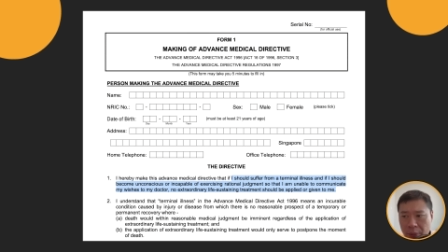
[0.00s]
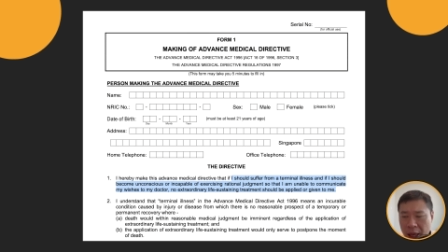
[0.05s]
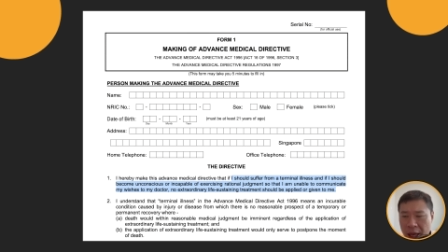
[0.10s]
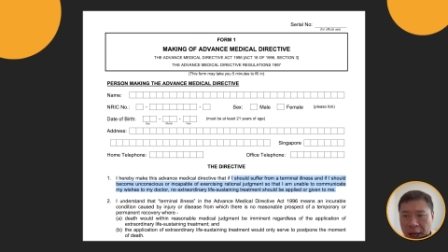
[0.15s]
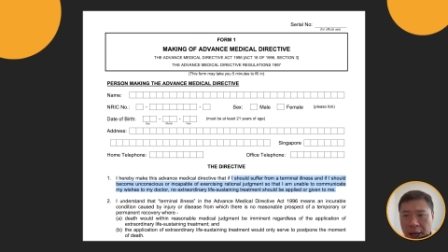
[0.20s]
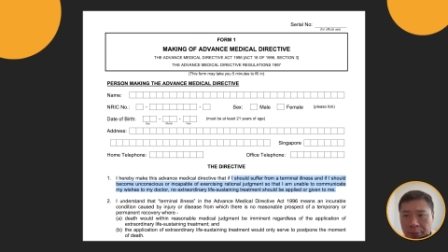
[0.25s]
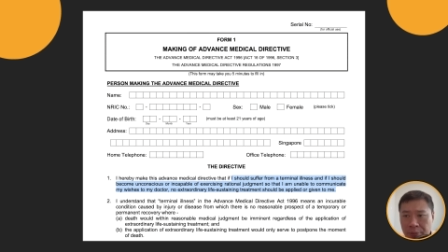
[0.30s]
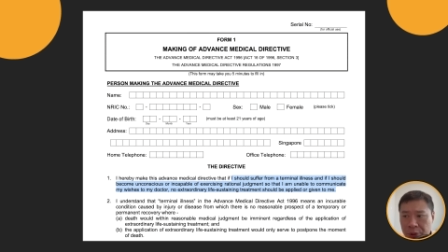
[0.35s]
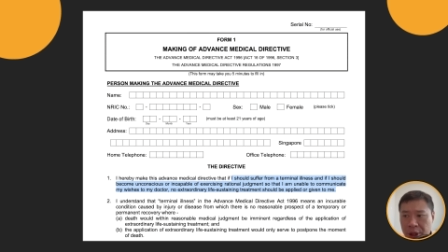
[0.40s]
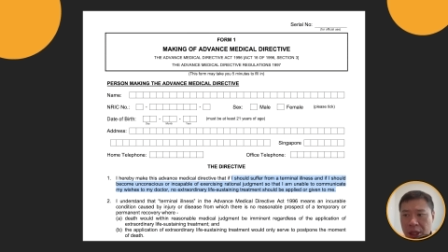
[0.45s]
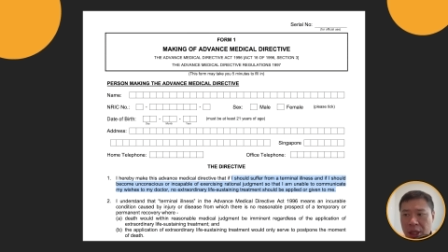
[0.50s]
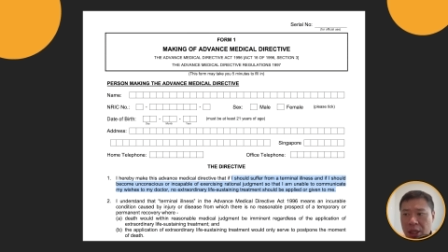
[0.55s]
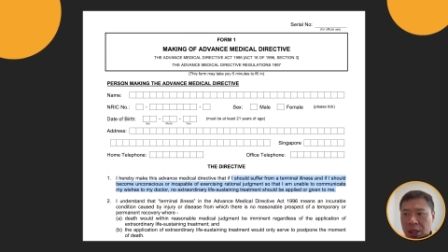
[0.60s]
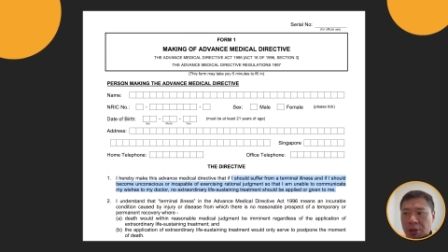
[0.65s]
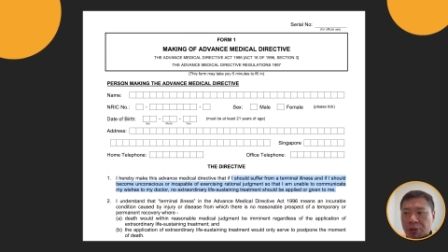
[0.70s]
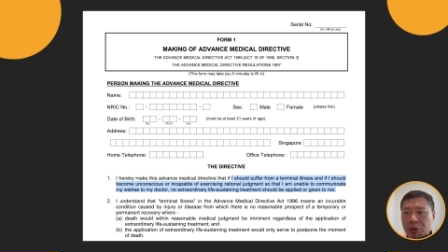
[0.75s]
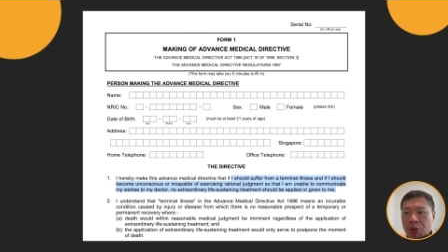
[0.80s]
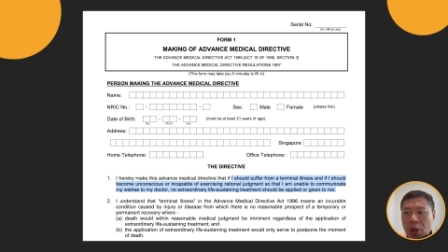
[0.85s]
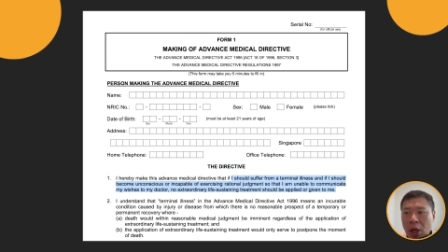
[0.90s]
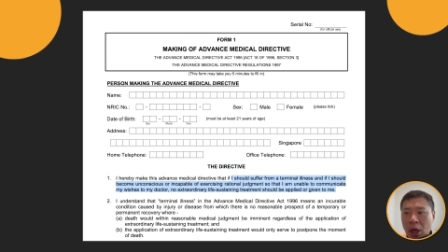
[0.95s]
A M D,
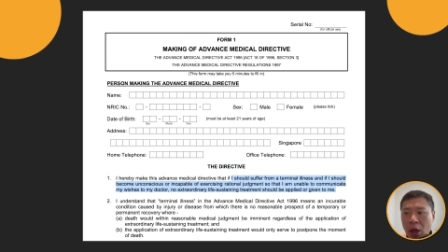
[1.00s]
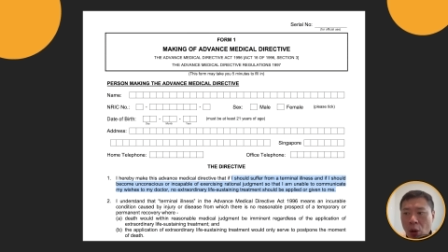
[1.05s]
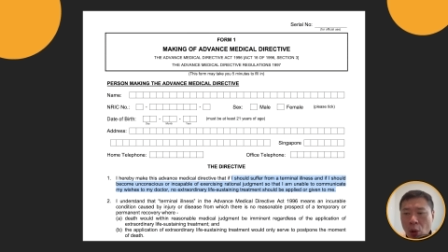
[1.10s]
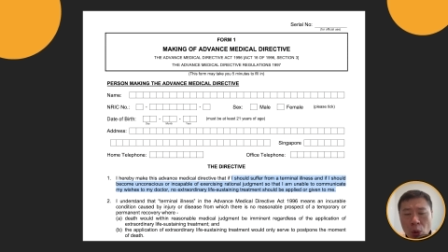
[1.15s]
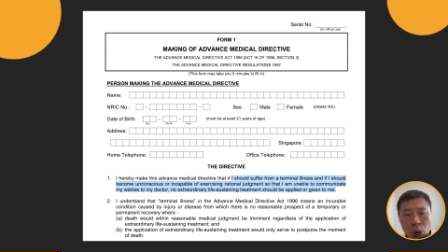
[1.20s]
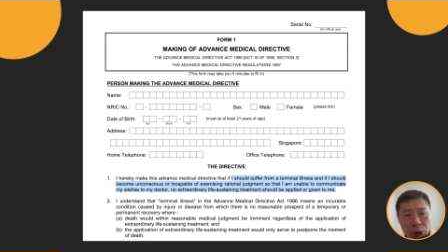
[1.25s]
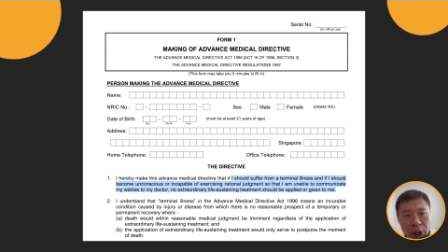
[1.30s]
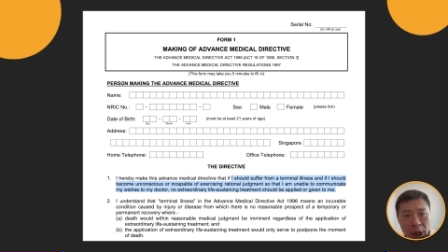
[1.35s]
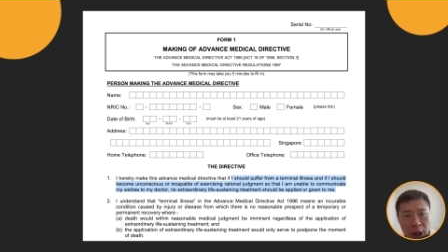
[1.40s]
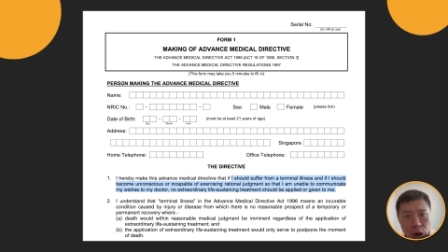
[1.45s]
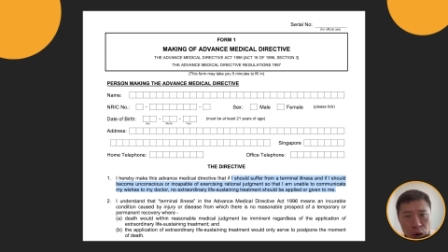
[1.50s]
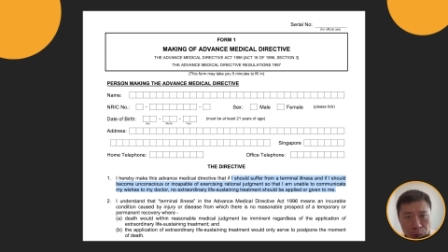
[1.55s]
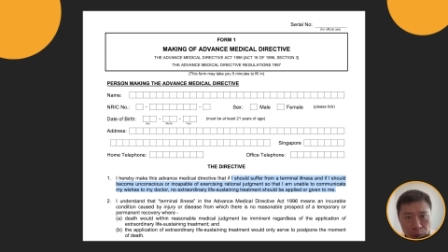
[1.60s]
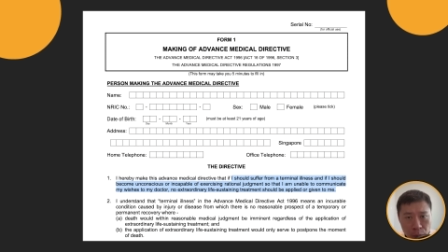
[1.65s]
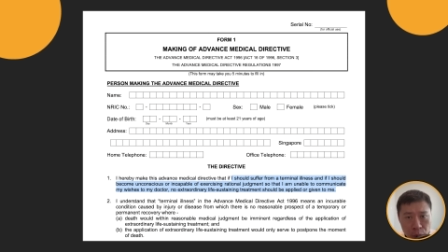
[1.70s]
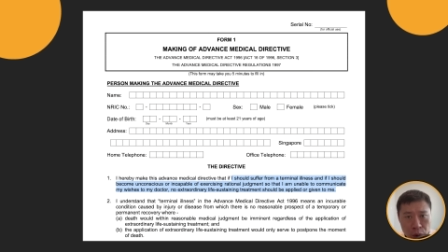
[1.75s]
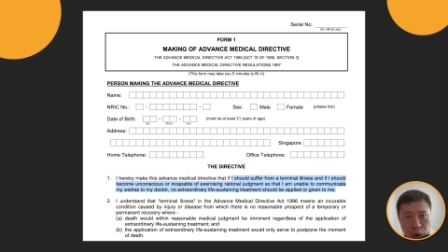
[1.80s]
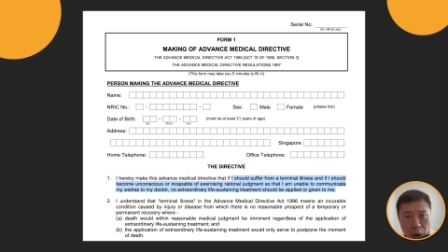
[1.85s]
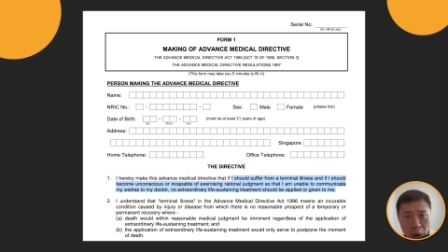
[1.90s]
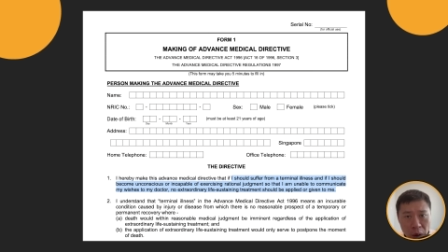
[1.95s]
if you are okay to
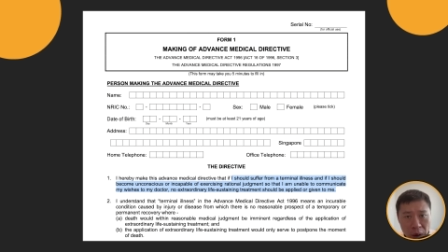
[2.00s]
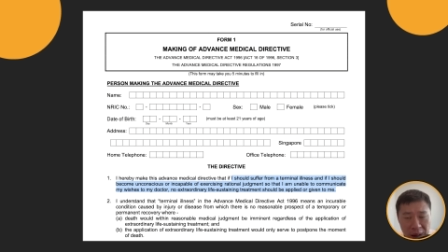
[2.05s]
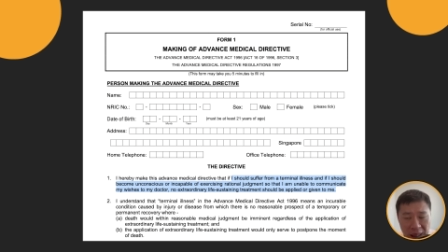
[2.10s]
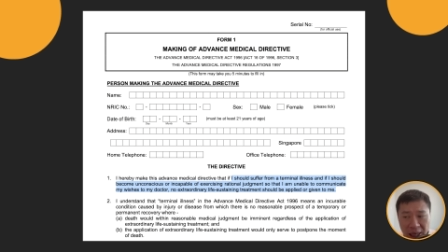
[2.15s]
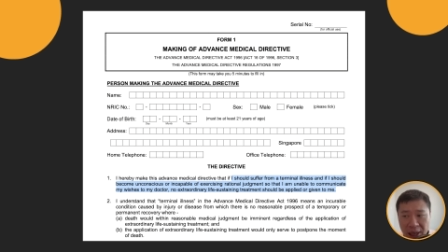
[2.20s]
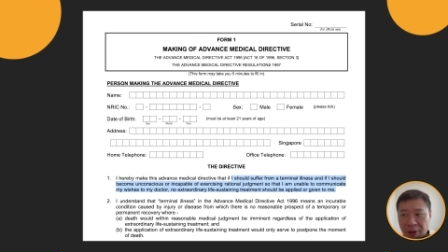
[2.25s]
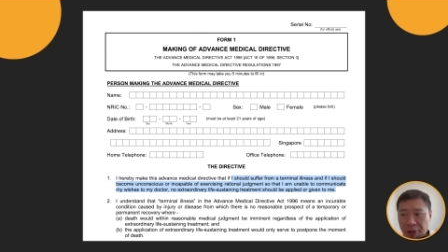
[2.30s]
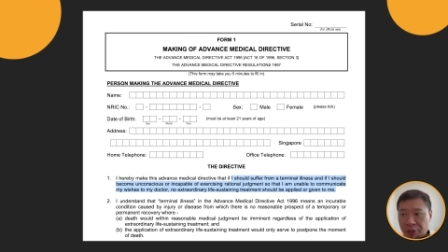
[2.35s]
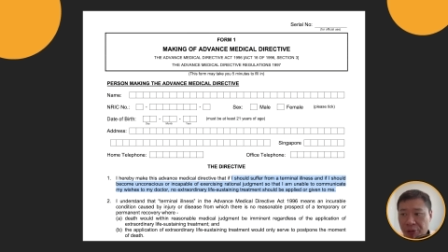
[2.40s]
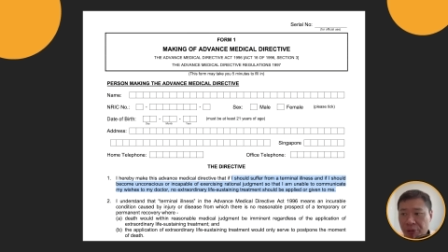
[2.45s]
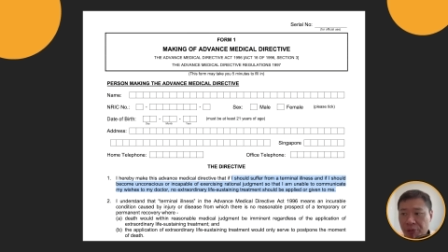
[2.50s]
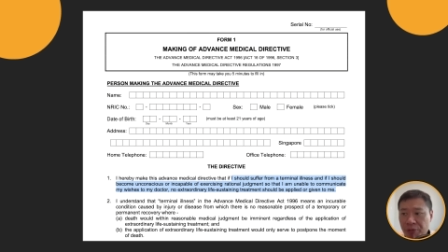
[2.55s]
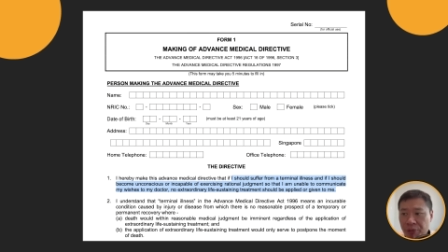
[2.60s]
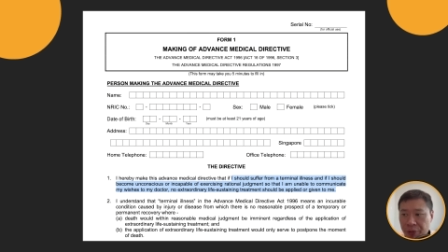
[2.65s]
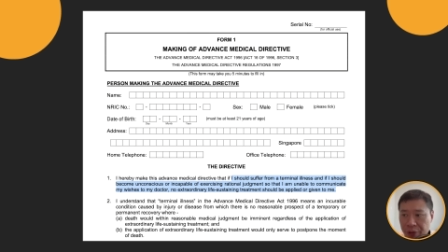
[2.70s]
put your life